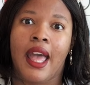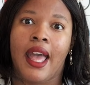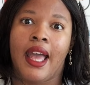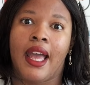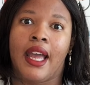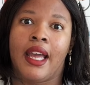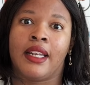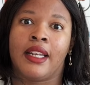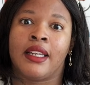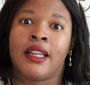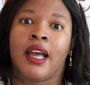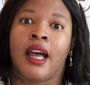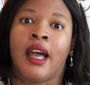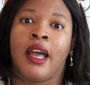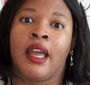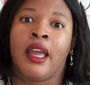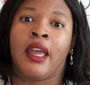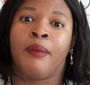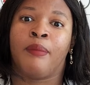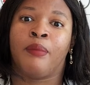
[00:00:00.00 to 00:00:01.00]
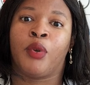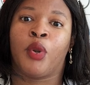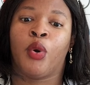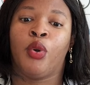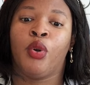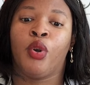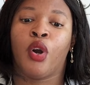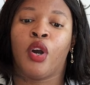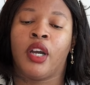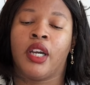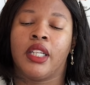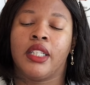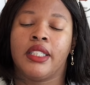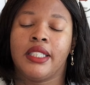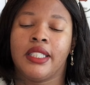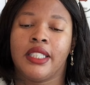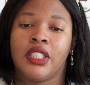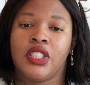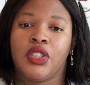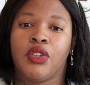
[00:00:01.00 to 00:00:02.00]
and I am no longer
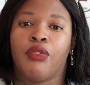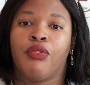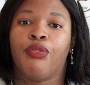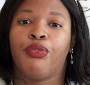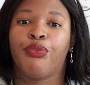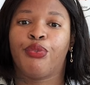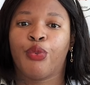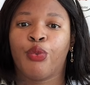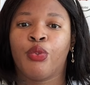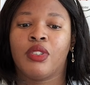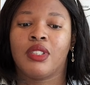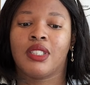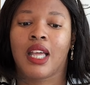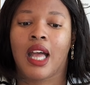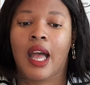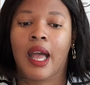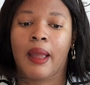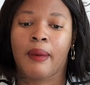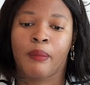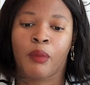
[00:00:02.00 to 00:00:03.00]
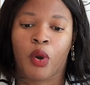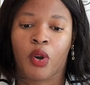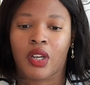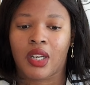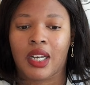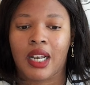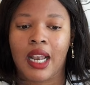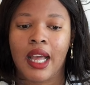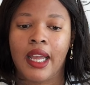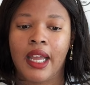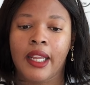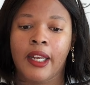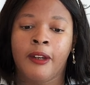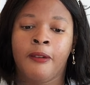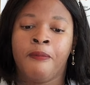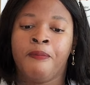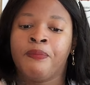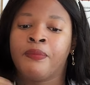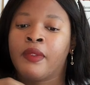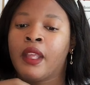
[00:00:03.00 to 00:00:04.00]
teaching full-time
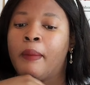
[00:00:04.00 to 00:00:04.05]
online.